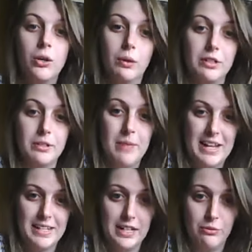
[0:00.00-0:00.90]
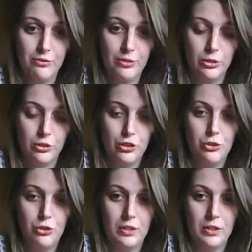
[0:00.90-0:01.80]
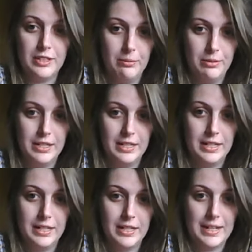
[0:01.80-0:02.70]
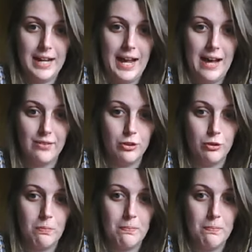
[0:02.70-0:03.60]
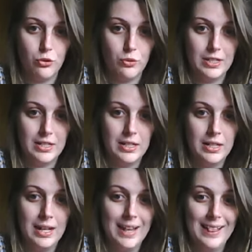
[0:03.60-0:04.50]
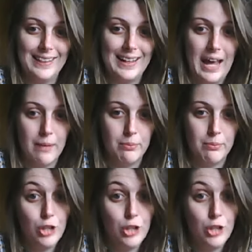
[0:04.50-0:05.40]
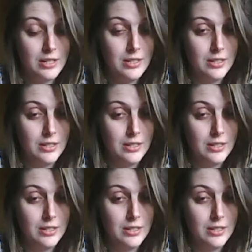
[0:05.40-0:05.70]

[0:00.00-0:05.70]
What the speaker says: whereas a mass noun refers to a substance that doesn't have its own boundaries, like applesauce.